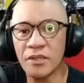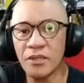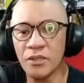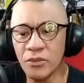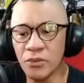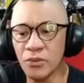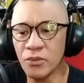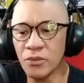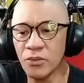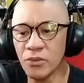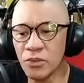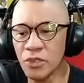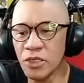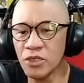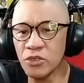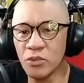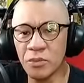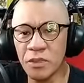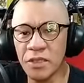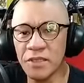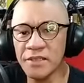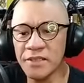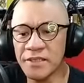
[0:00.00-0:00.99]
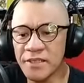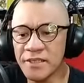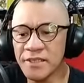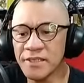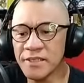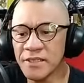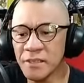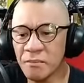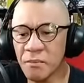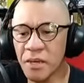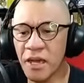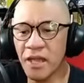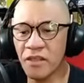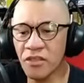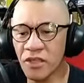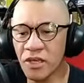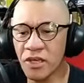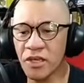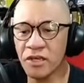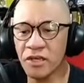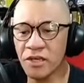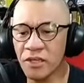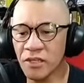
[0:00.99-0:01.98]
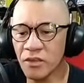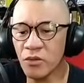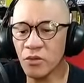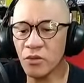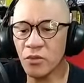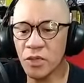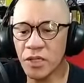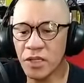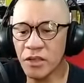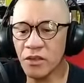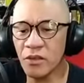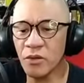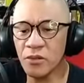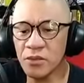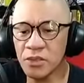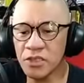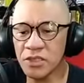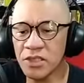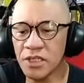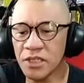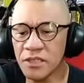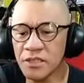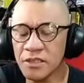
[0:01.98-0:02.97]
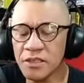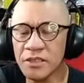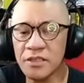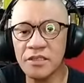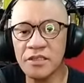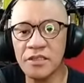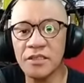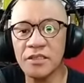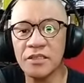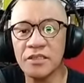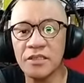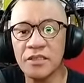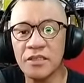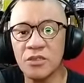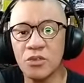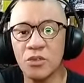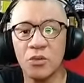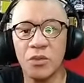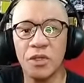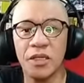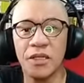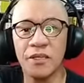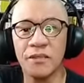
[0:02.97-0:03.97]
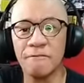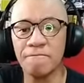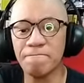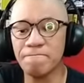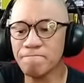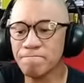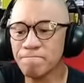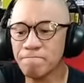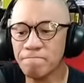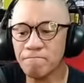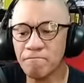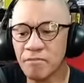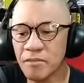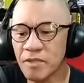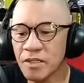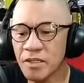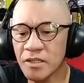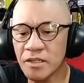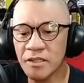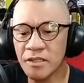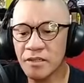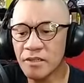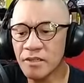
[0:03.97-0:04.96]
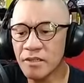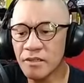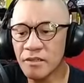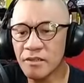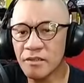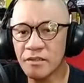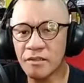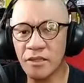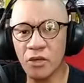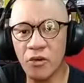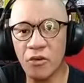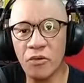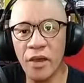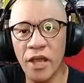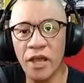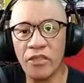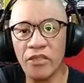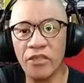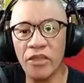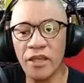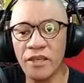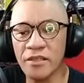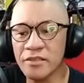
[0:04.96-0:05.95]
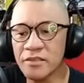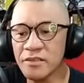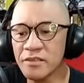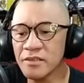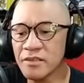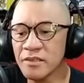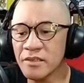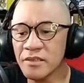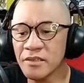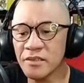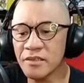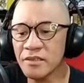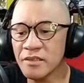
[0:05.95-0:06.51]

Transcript: you need to be systematically doing those things, doing the correct things,